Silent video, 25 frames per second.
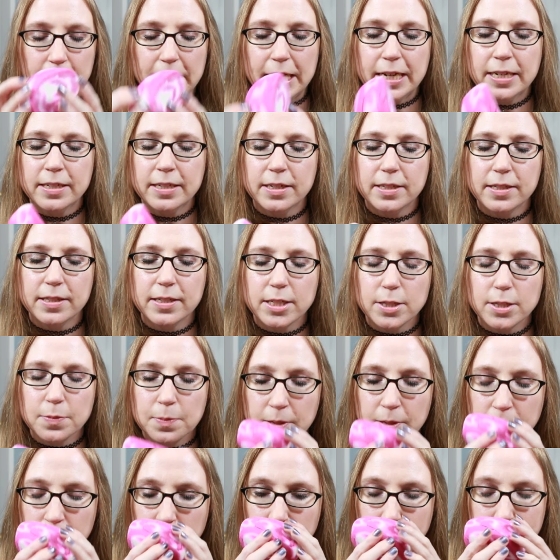And this
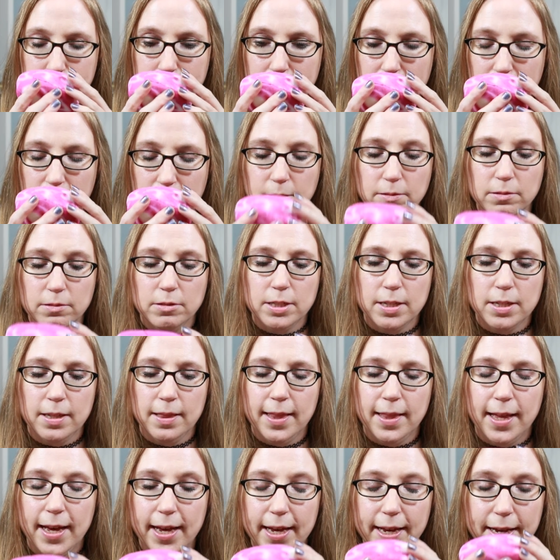one smells
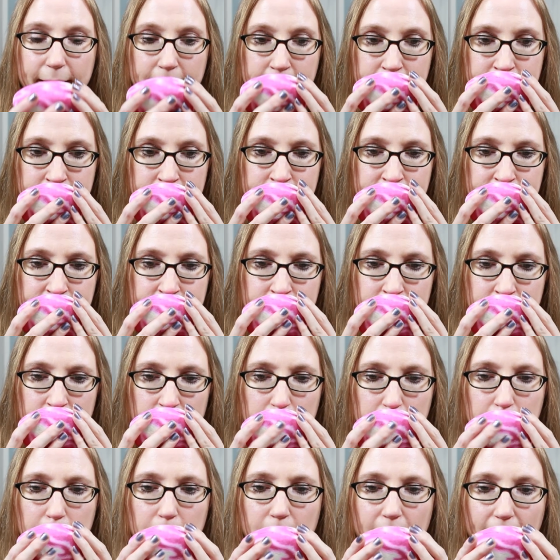like
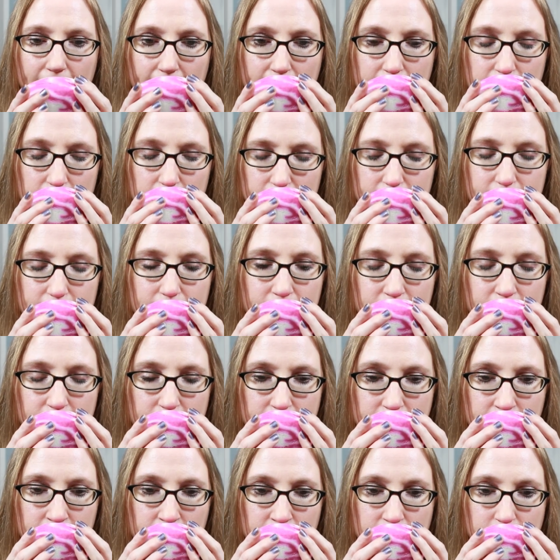black
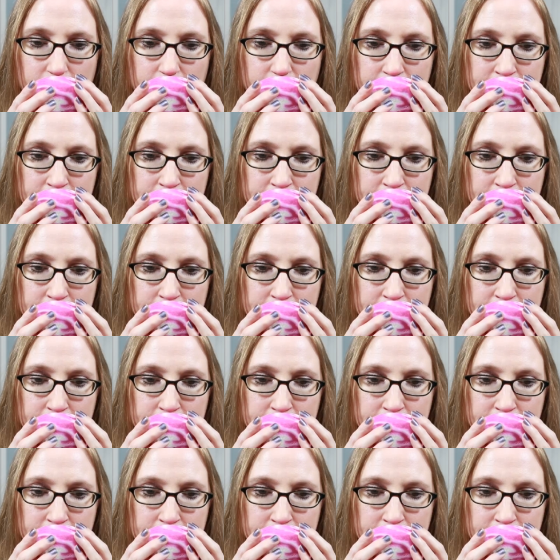currant.